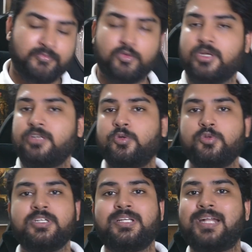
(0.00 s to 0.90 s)
So you can
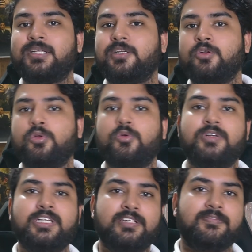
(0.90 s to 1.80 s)
use it, edit it on
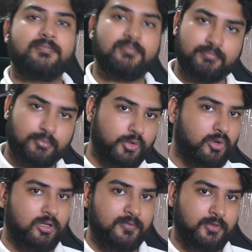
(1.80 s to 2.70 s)
Overleaf, put
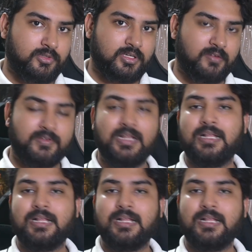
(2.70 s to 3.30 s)
all of your stuff,